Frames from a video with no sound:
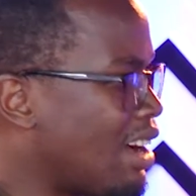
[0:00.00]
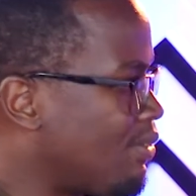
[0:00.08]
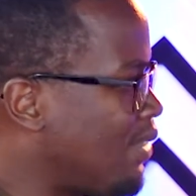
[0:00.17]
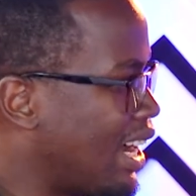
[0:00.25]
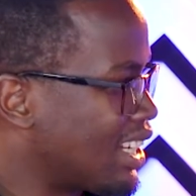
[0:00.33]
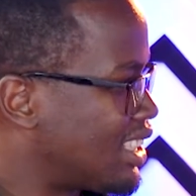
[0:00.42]

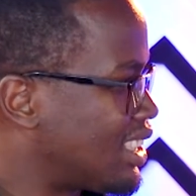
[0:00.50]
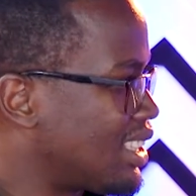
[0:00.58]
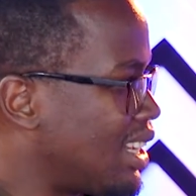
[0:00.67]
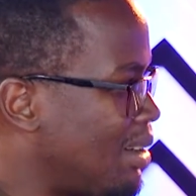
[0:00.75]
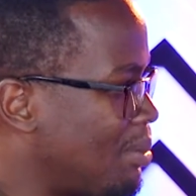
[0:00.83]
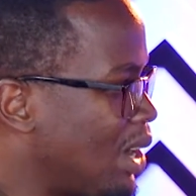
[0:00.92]
facts
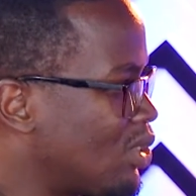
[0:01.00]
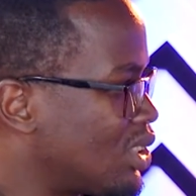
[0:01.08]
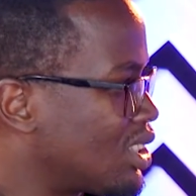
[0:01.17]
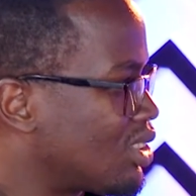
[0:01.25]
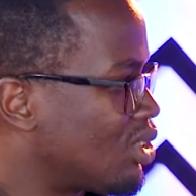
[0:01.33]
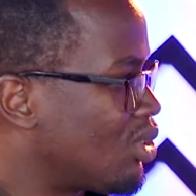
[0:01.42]
about
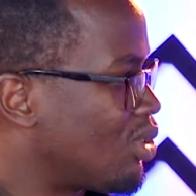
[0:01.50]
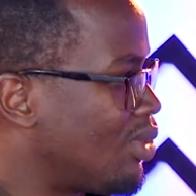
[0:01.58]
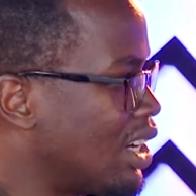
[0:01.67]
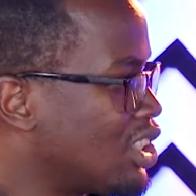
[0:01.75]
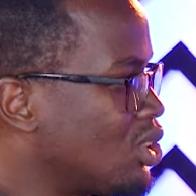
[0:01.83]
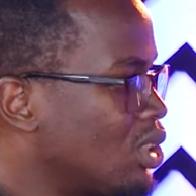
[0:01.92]

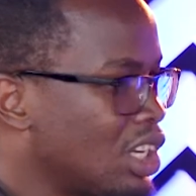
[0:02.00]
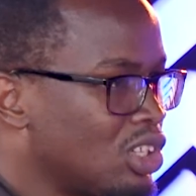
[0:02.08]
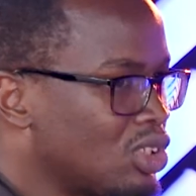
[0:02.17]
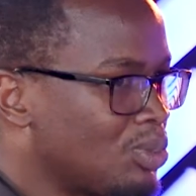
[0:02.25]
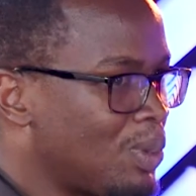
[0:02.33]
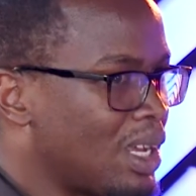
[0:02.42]
what you need to
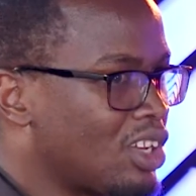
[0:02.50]
speak.